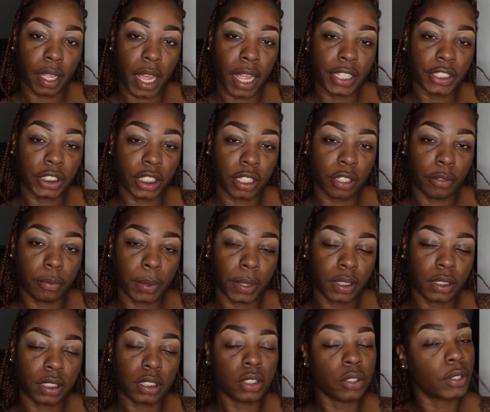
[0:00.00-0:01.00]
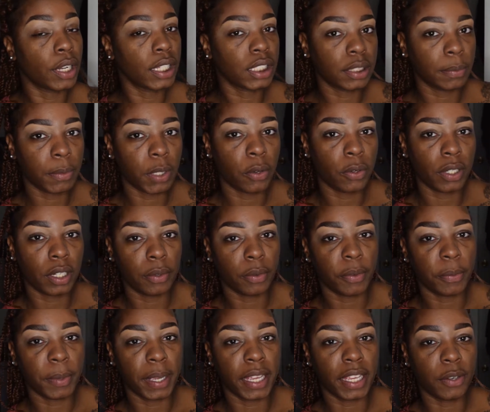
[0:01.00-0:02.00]
didn't really show up when I was trying to
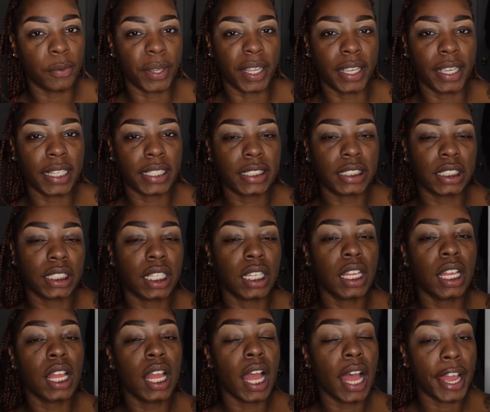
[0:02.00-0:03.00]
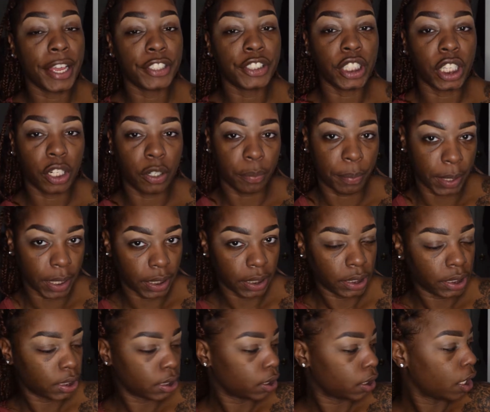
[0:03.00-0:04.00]
edit. So if you get what I'm saying, like, the
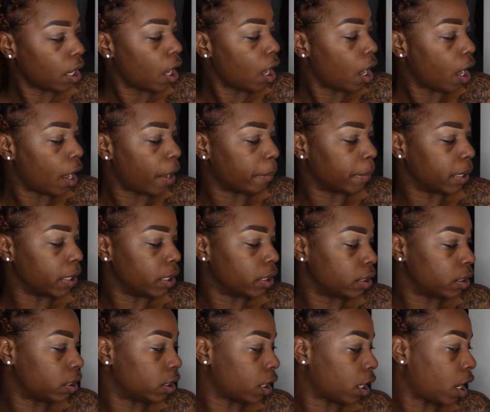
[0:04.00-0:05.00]
audio for the video